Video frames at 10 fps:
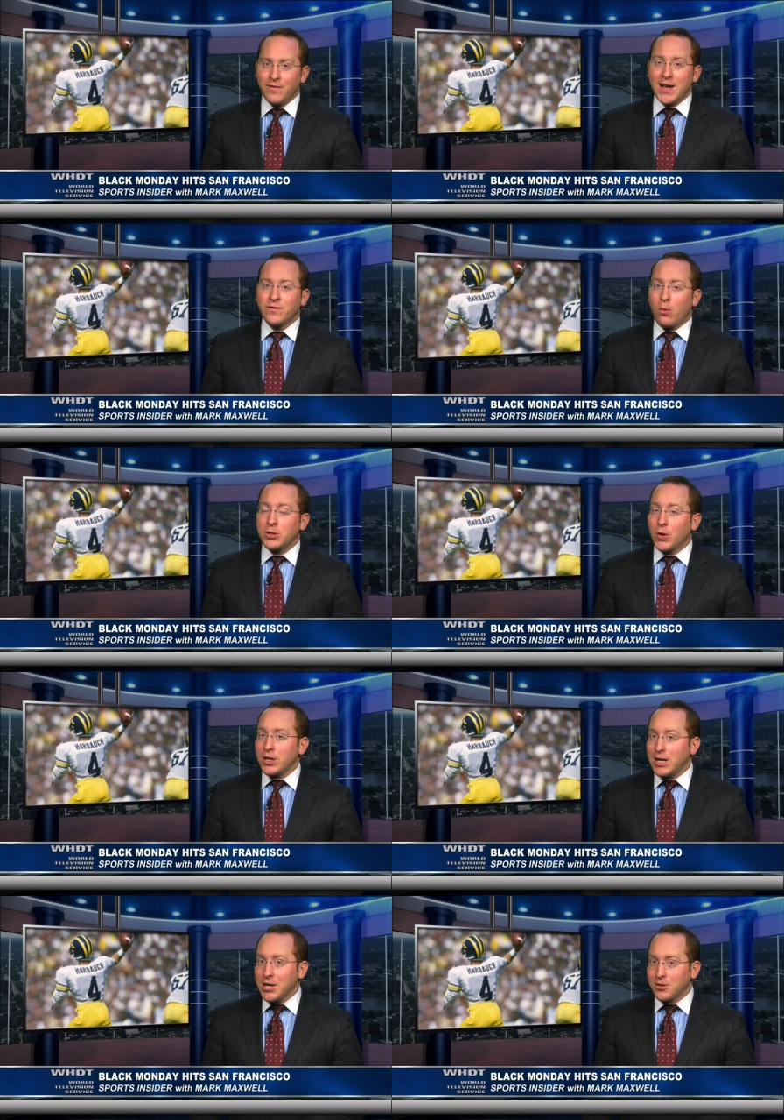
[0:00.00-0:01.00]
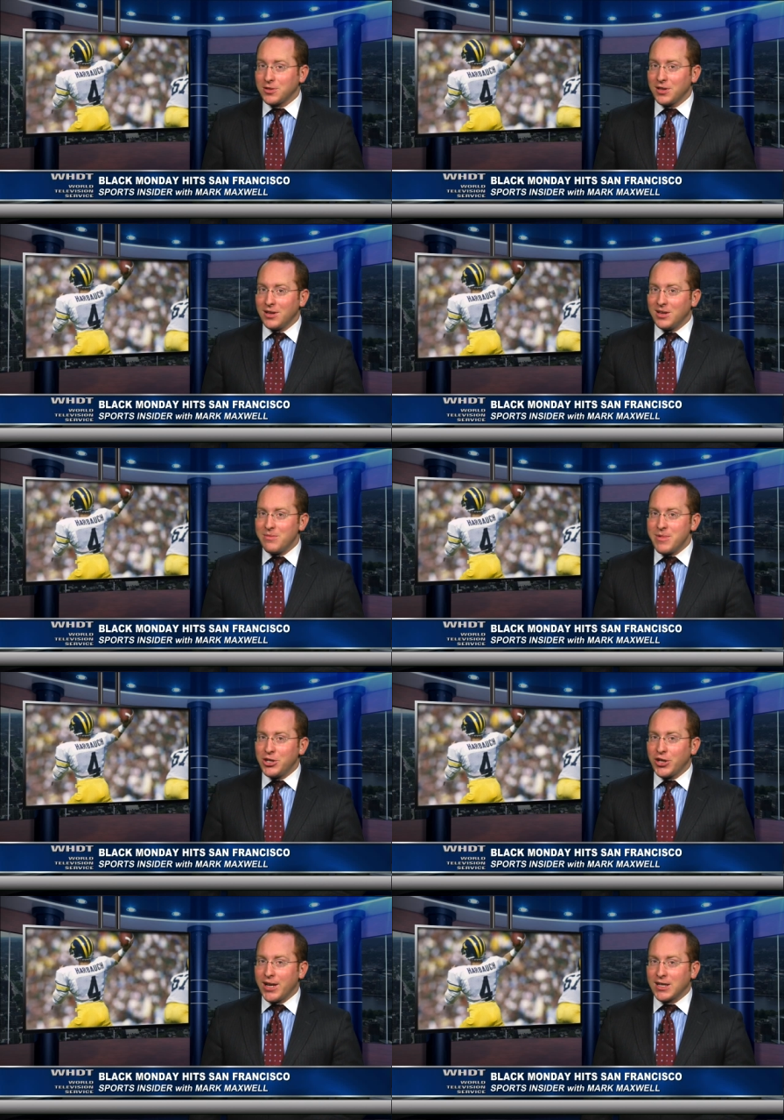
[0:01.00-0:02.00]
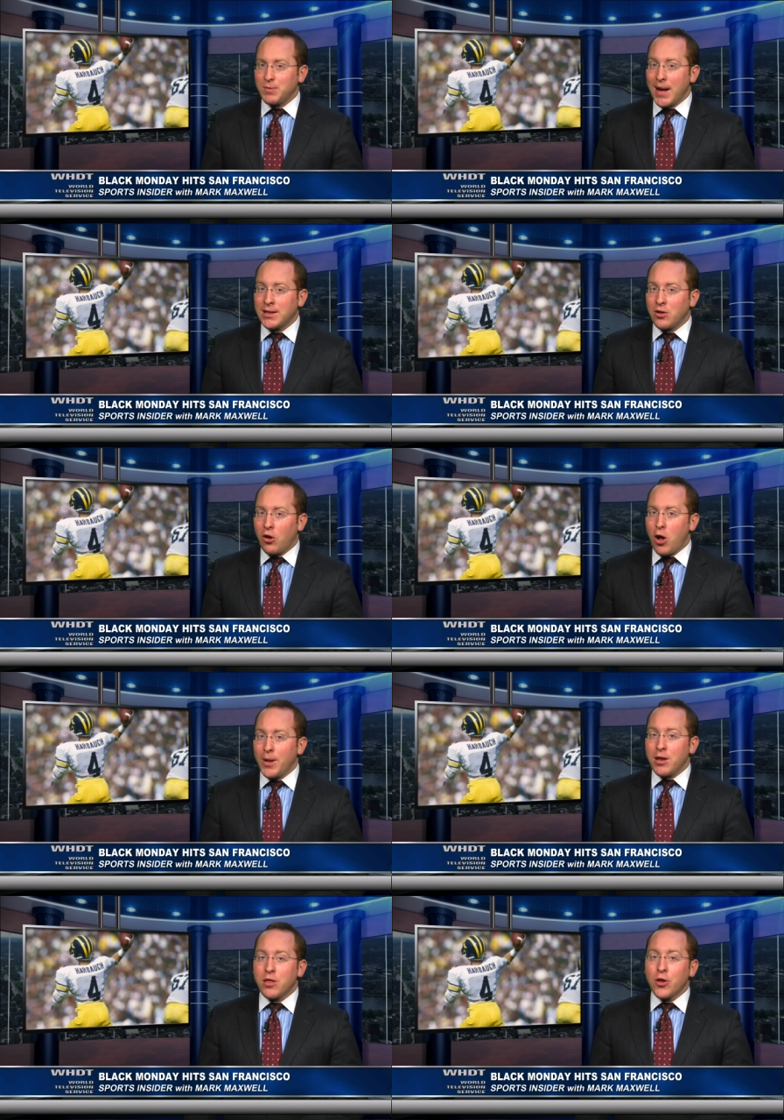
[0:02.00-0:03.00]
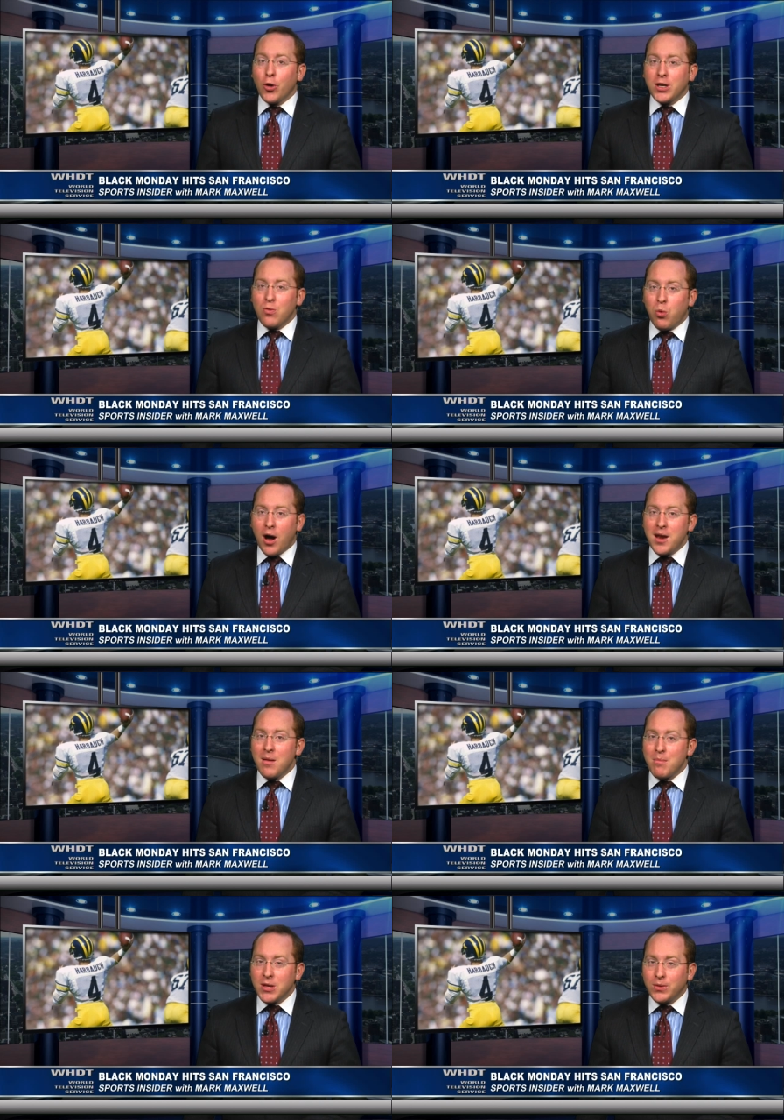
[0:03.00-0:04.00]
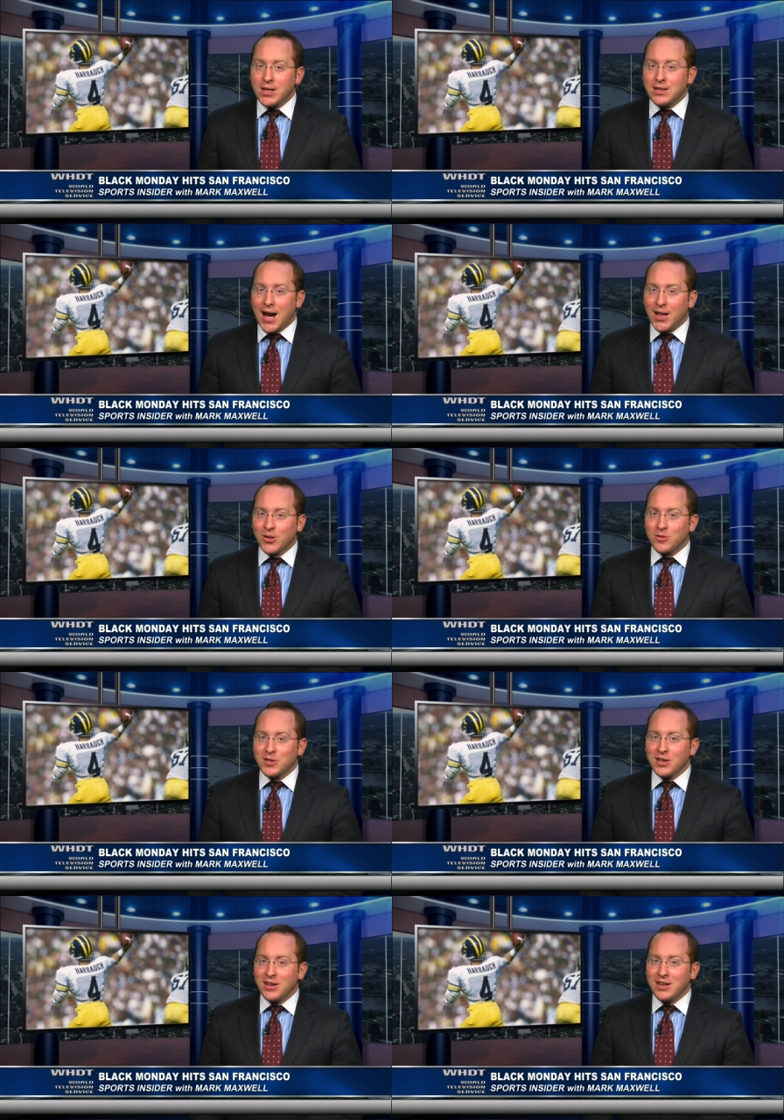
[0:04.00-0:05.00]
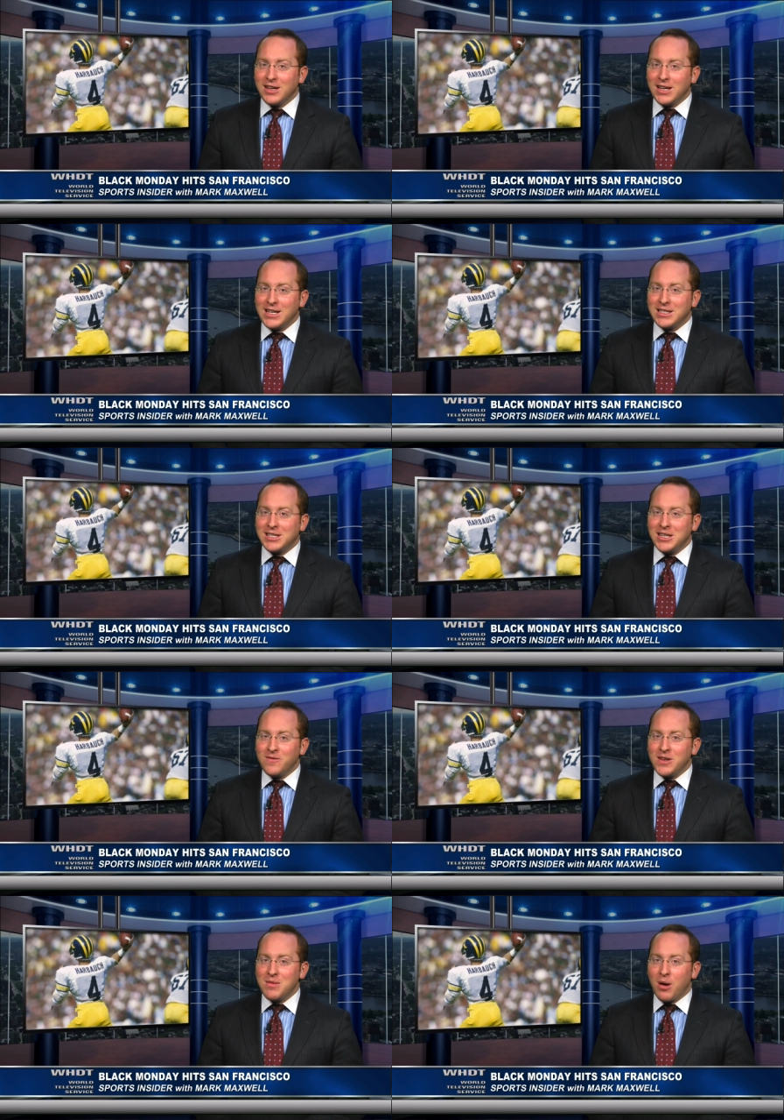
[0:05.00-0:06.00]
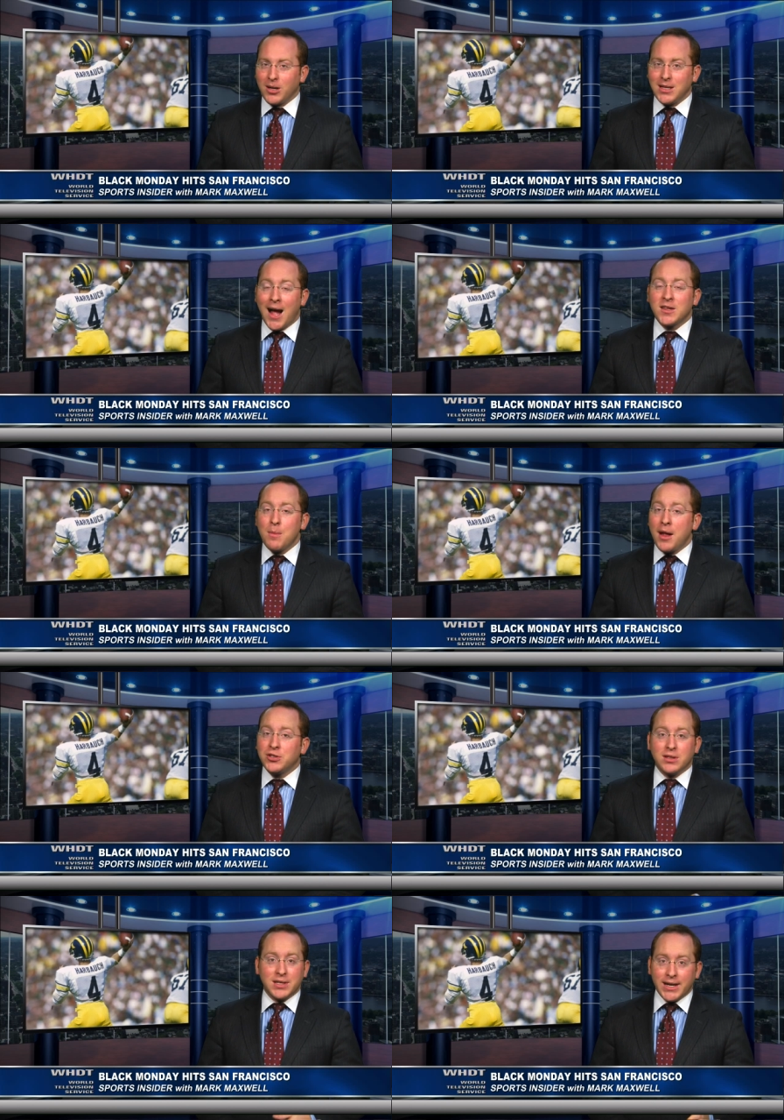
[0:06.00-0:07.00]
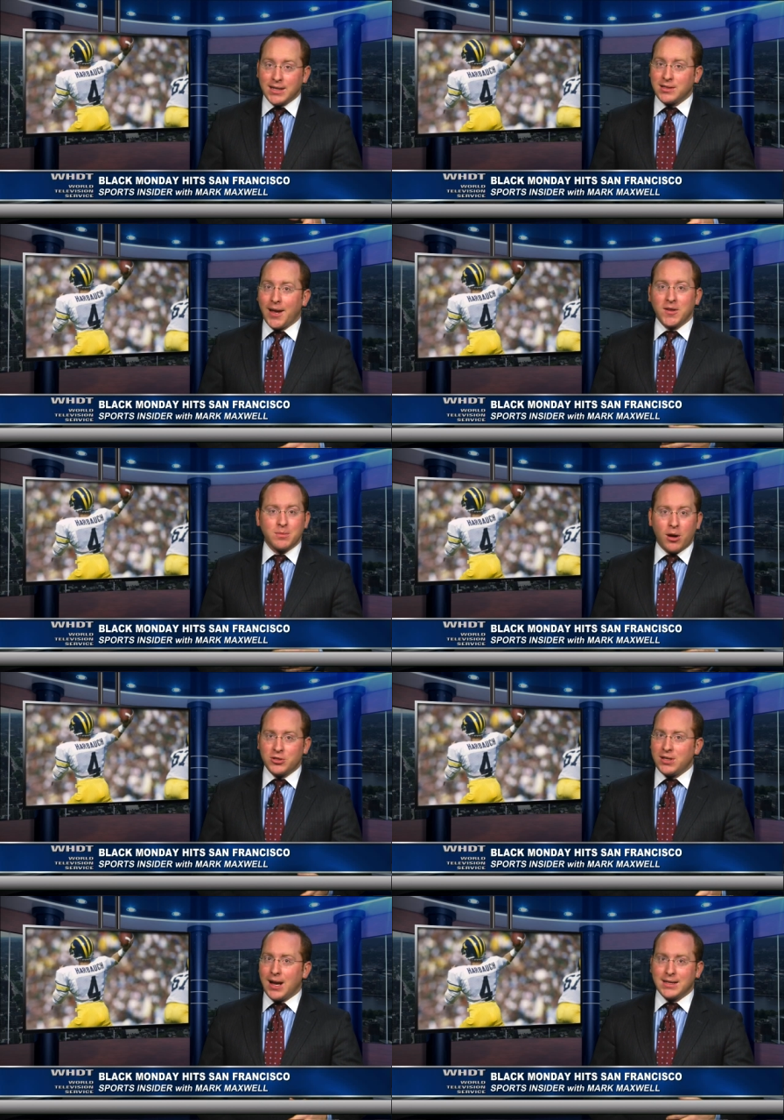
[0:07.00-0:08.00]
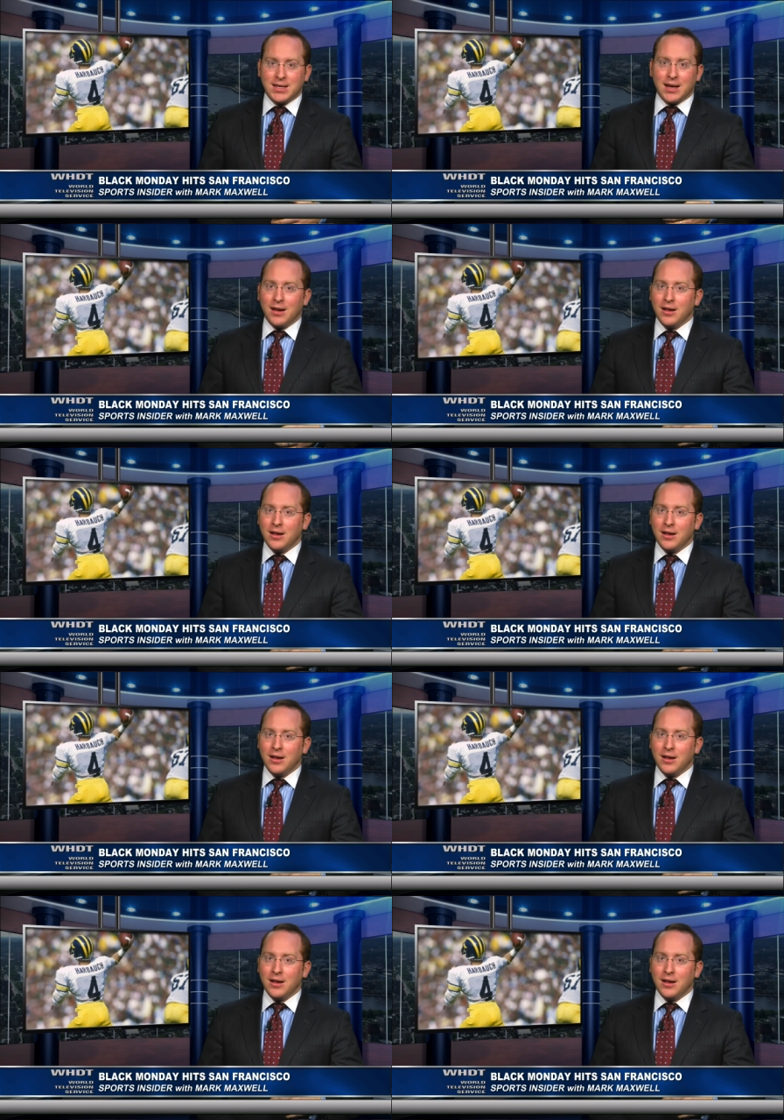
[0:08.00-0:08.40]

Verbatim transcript: Fast forward 30 years, Michigan expected to haul in $31 million in TV money, not to mention ticket sales, merchandising,